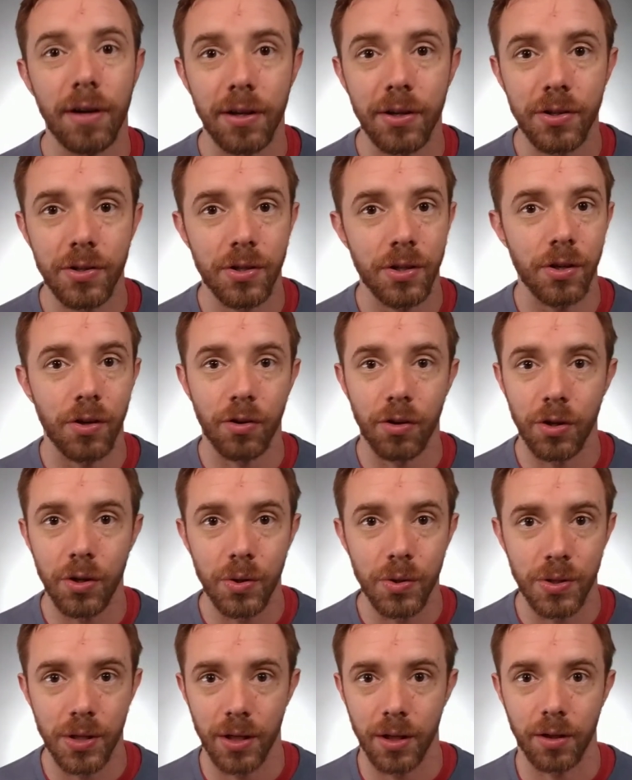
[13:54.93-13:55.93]
it is that you're
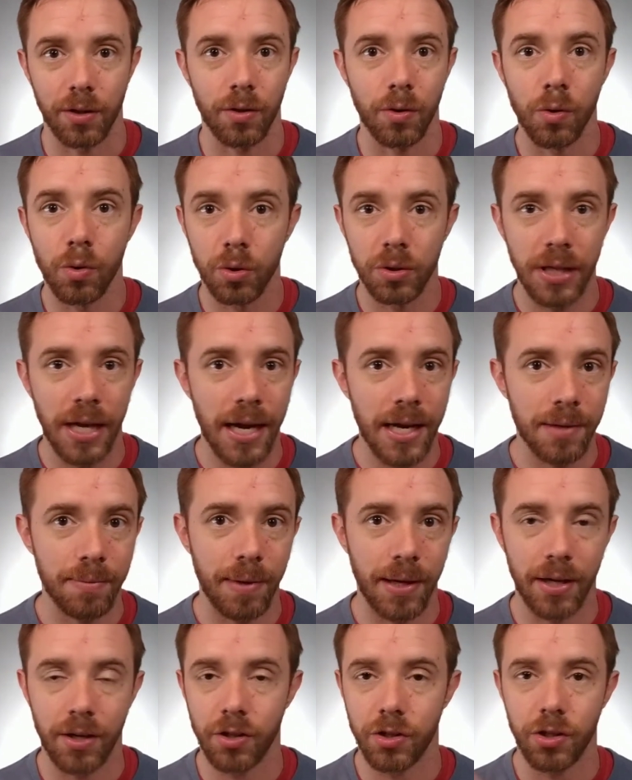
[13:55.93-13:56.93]
using, Google Tag
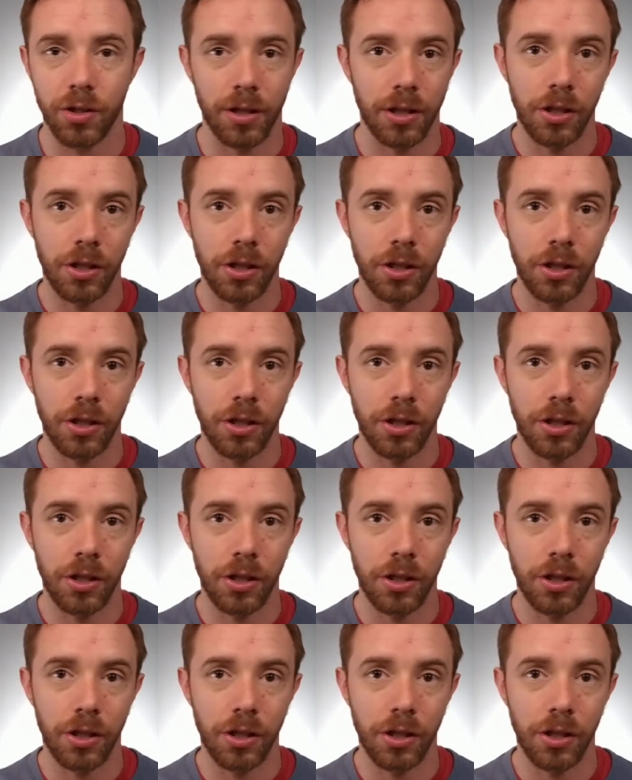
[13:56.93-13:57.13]
Manager.